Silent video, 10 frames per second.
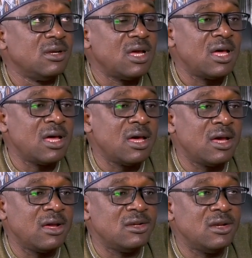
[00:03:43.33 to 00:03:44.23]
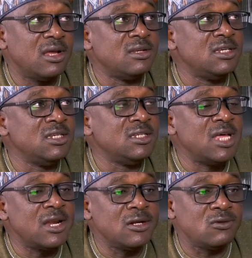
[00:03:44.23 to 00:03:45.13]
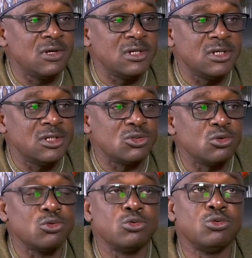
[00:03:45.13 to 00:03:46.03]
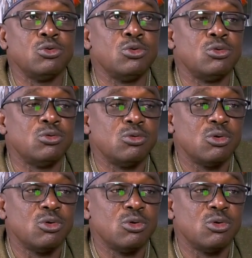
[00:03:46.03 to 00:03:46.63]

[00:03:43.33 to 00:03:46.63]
The directorate is also